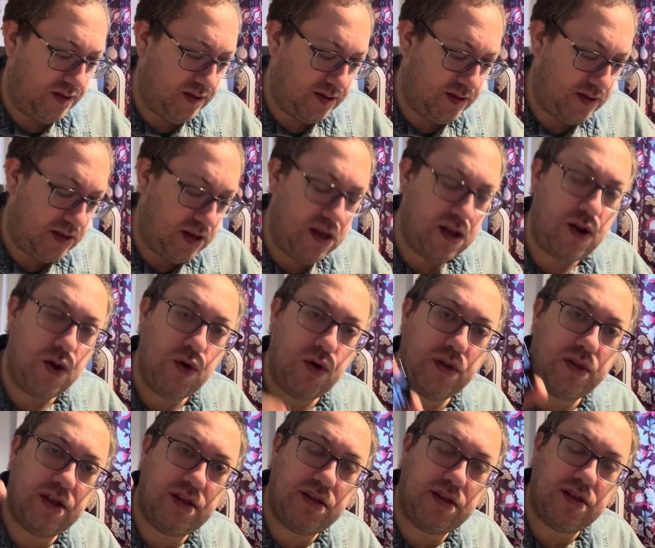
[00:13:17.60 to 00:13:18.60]

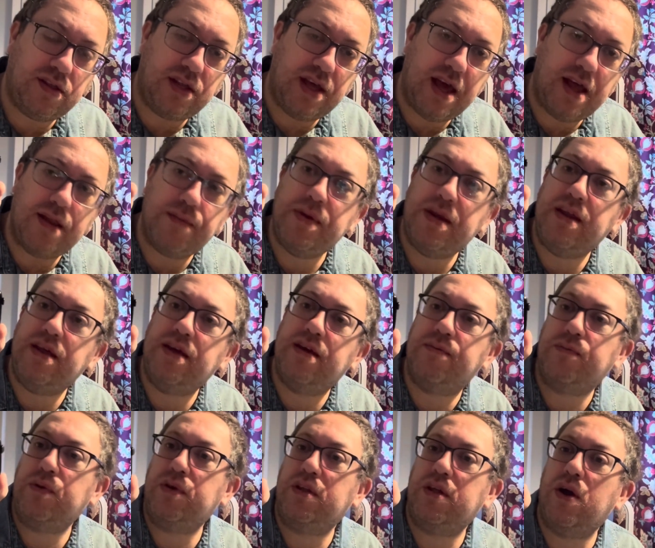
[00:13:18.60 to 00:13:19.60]
this is the aluminium
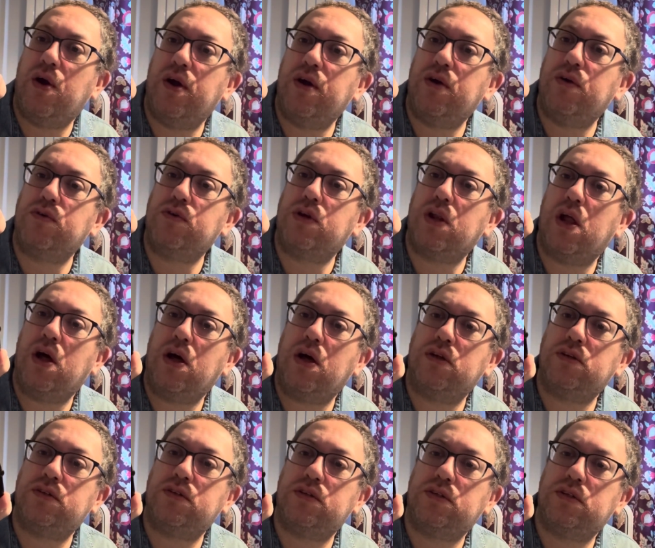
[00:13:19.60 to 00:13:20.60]
with the ion
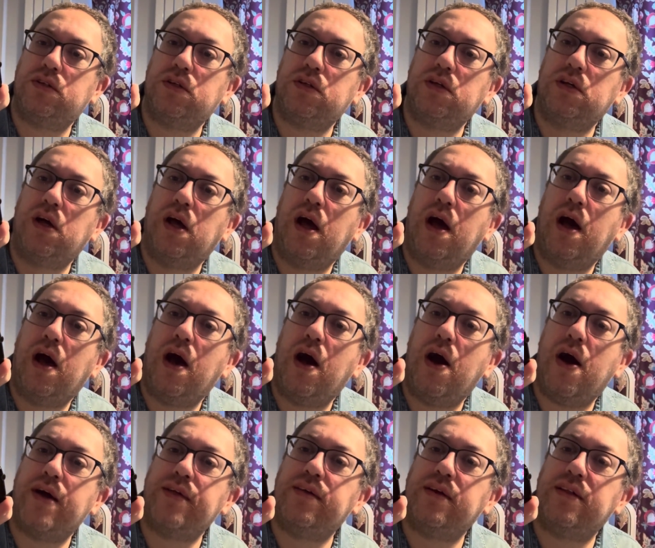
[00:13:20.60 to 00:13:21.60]
glass.
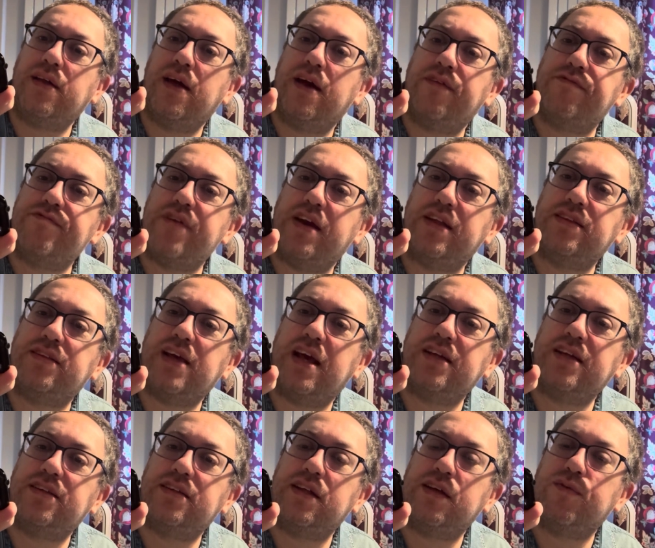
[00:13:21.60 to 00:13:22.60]
I think they are
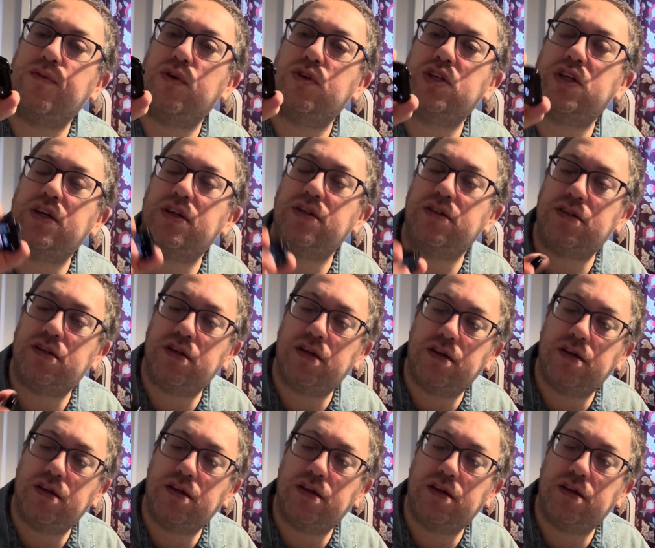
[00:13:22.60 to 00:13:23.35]
fantastic watches,